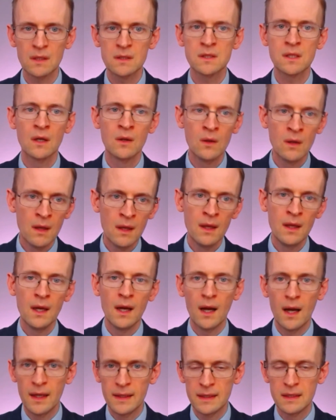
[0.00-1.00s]
So
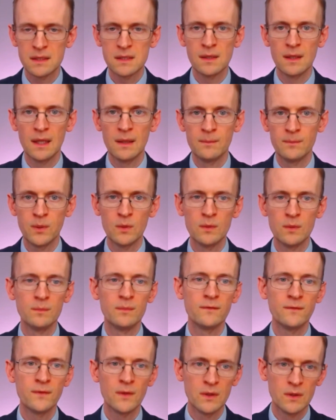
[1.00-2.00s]
I think it's
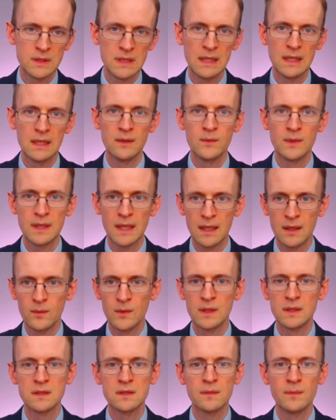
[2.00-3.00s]
important before you're dealing with
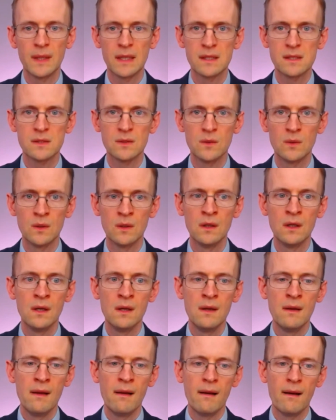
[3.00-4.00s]
anyone to make sure
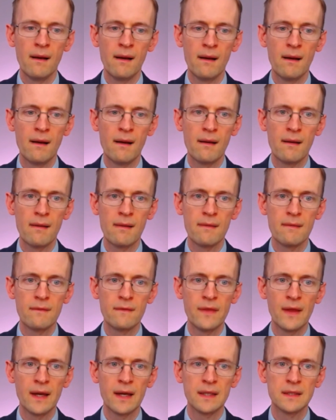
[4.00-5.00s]

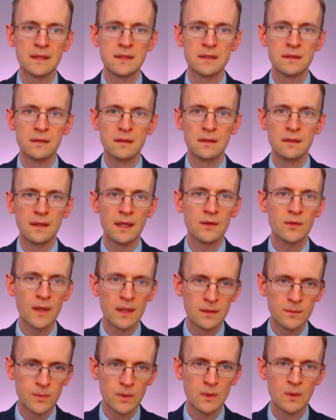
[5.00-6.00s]
that they're
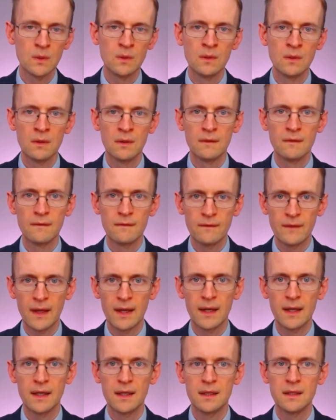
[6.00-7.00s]
credible,
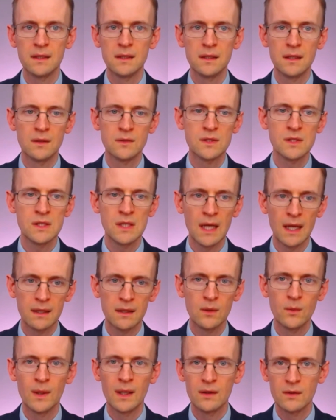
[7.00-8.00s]
that to
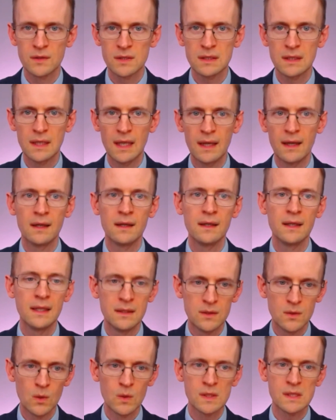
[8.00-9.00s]
check who else they're
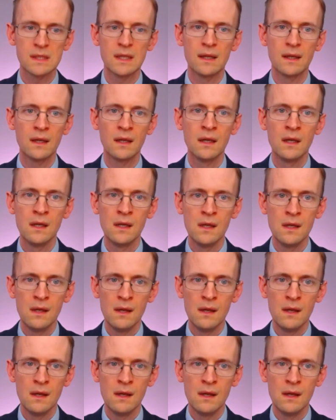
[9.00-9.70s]
endorsing,